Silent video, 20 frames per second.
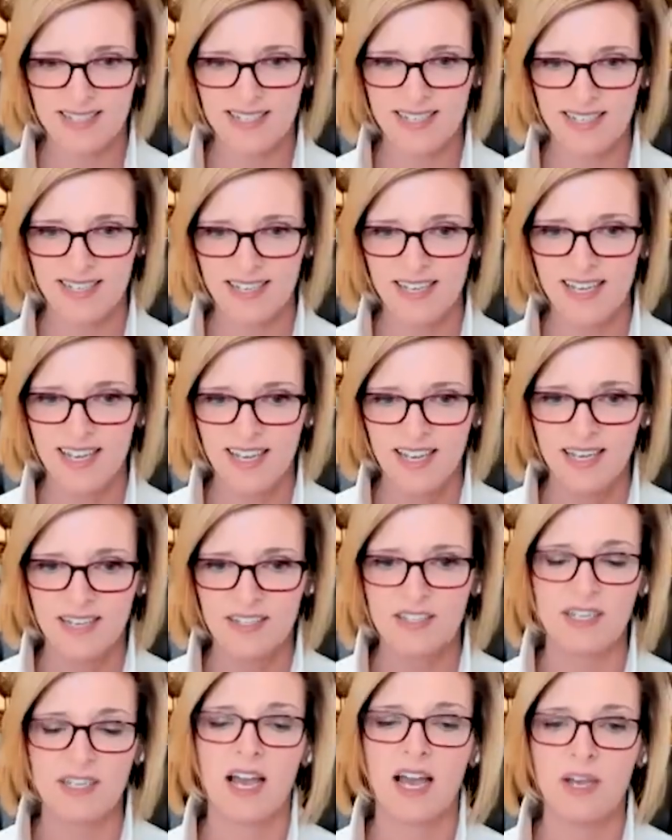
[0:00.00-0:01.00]
See,
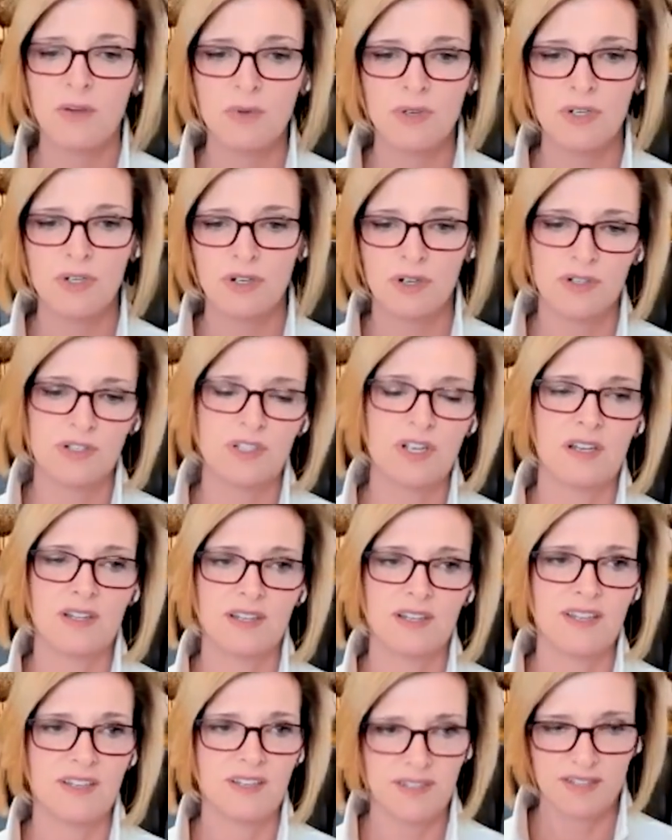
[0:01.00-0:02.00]
I would encourage,
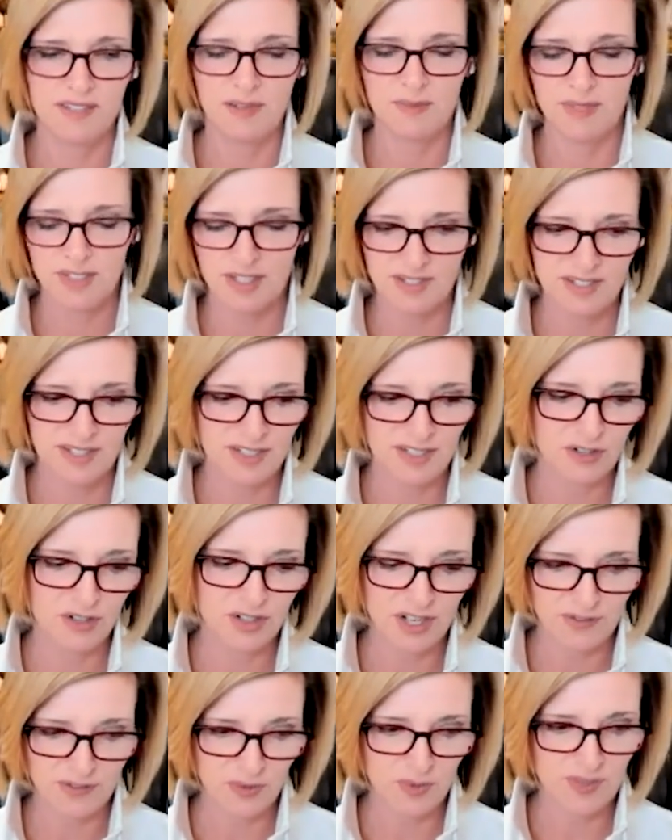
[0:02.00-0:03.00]
and let me just
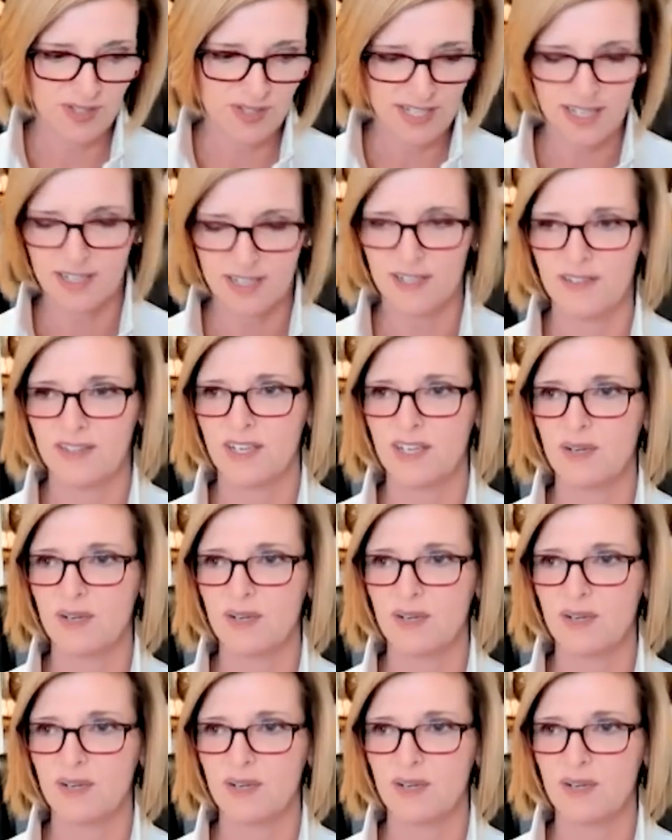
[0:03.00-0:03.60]
interject for one second,